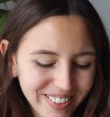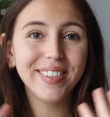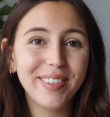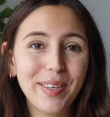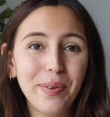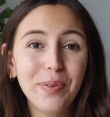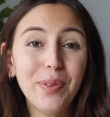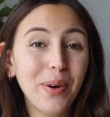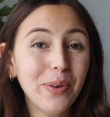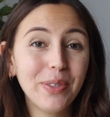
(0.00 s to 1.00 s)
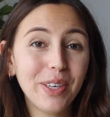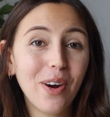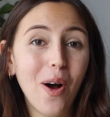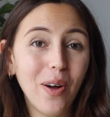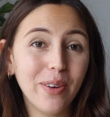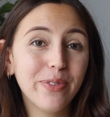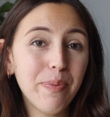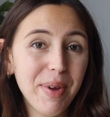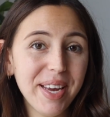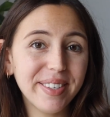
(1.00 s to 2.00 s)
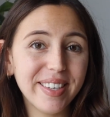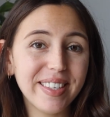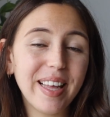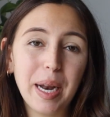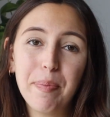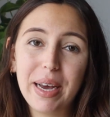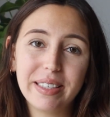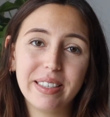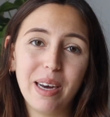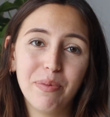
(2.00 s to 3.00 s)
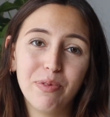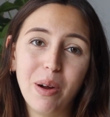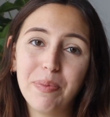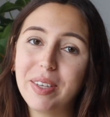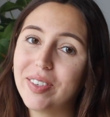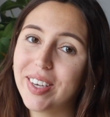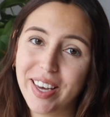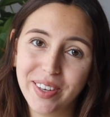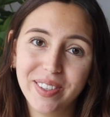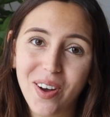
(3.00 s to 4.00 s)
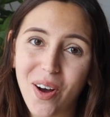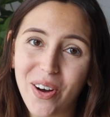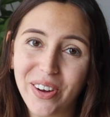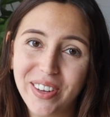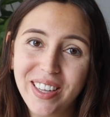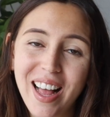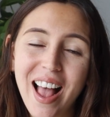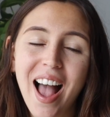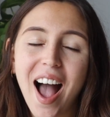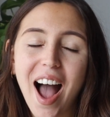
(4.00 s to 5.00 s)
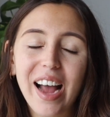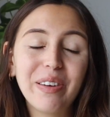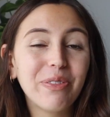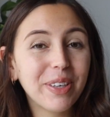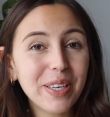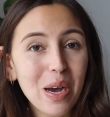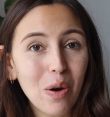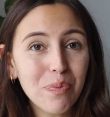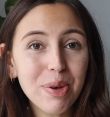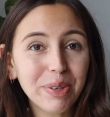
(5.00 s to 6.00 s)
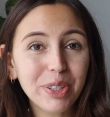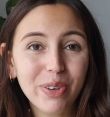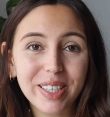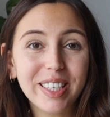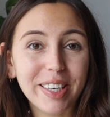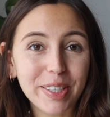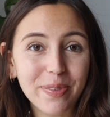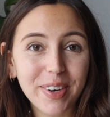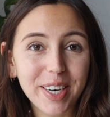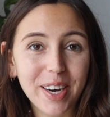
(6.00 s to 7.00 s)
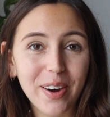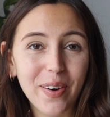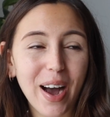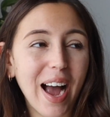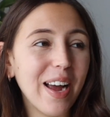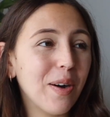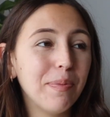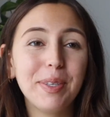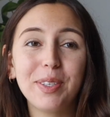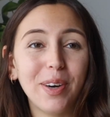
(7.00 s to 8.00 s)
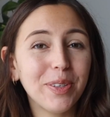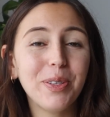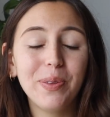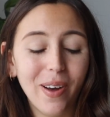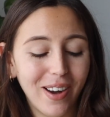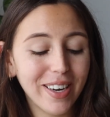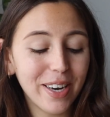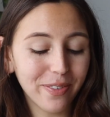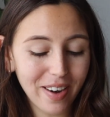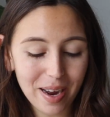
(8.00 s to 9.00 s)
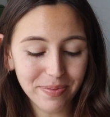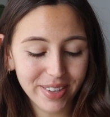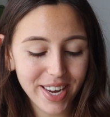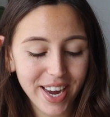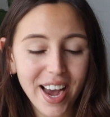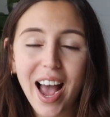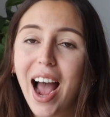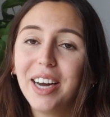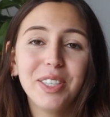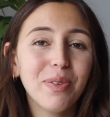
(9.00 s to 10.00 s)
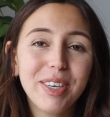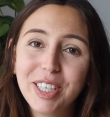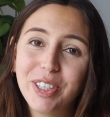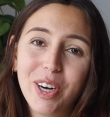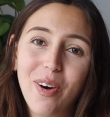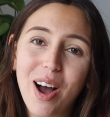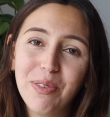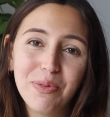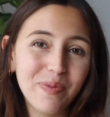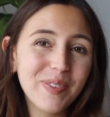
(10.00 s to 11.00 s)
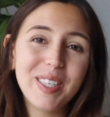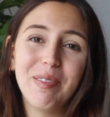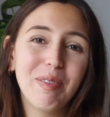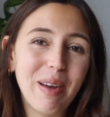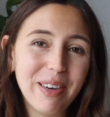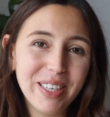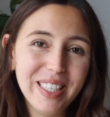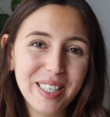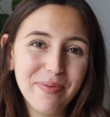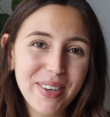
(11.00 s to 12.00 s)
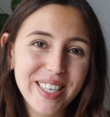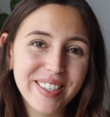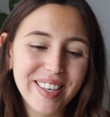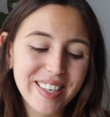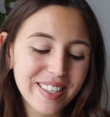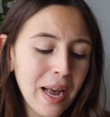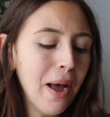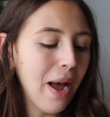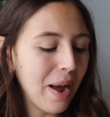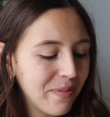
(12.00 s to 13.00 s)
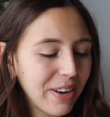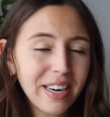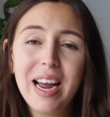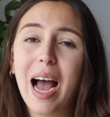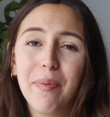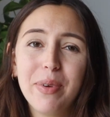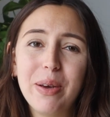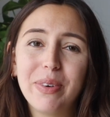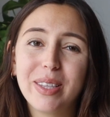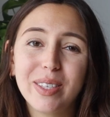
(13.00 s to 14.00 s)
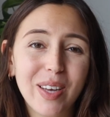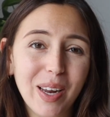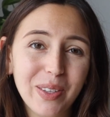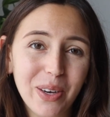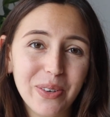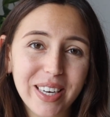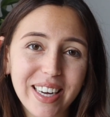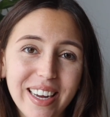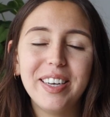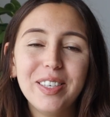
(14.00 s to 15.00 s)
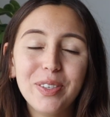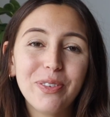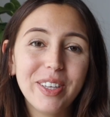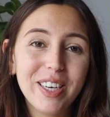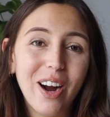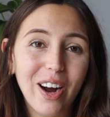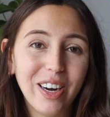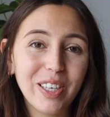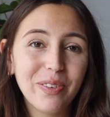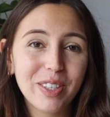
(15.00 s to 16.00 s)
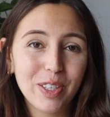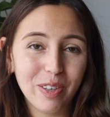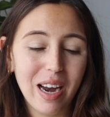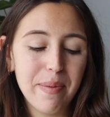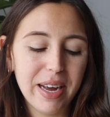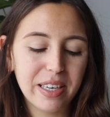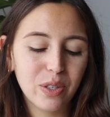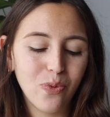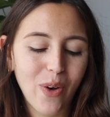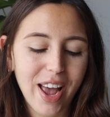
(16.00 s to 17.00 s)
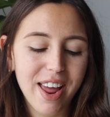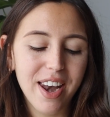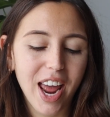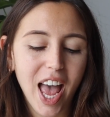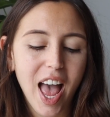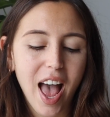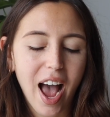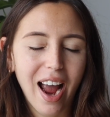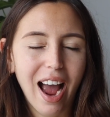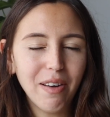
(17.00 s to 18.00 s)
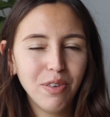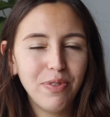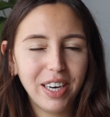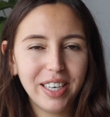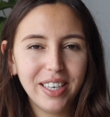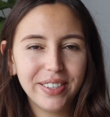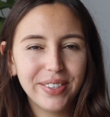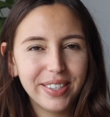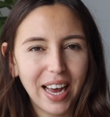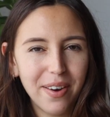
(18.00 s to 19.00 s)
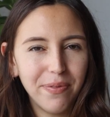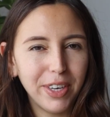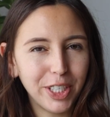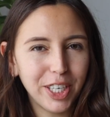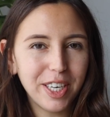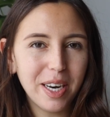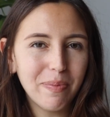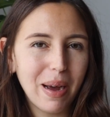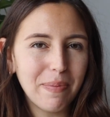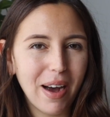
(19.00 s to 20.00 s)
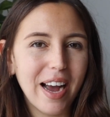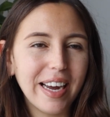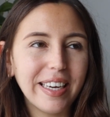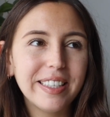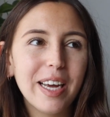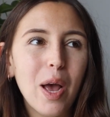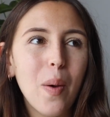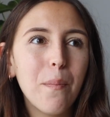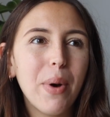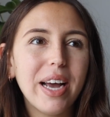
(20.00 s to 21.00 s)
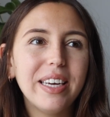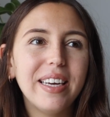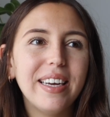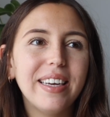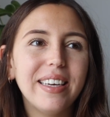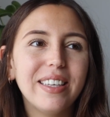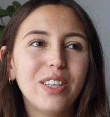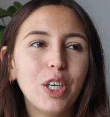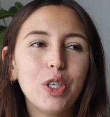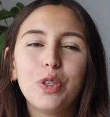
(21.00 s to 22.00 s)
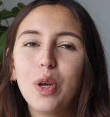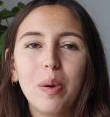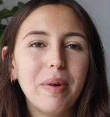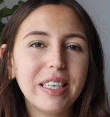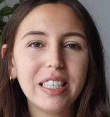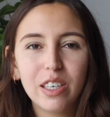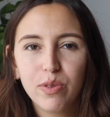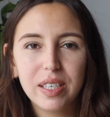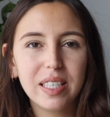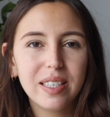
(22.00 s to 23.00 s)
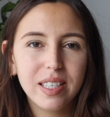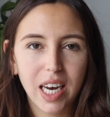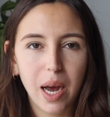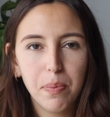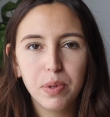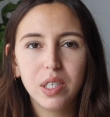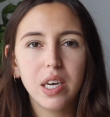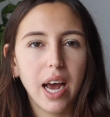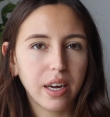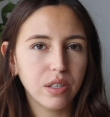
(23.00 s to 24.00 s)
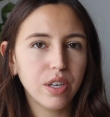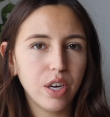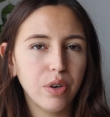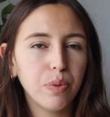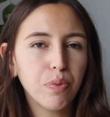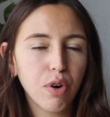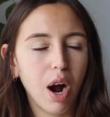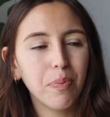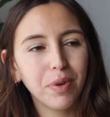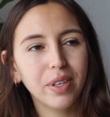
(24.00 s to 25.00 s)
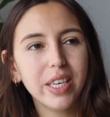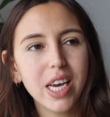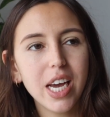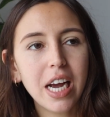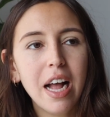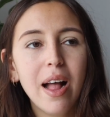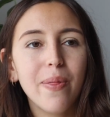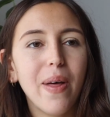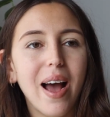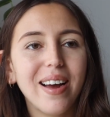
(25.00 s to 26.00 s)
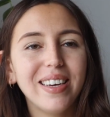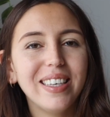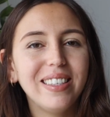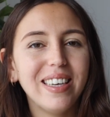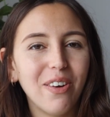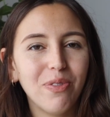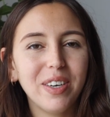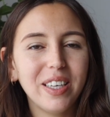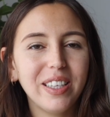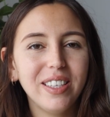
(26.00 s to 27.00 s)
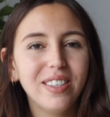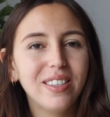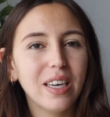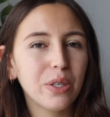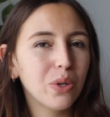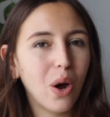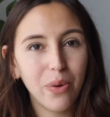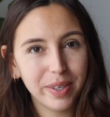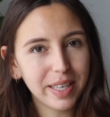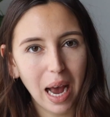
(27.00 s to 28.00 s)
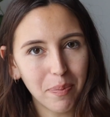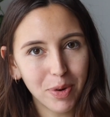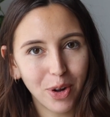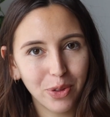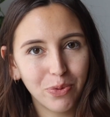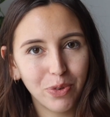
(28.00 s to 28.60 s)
So those are all of the pieces that I picked up from this kiln haul. I really hope you enjoyed today's video. I hope it's not too long and rambly. I just wanted to show off some of my recent pieces. I'm very happy with this unloading. It is really hard with ceramics when I have a very set vision in my mind, but there's so many different steps to execute it properly that it definitely doesn't always happen on the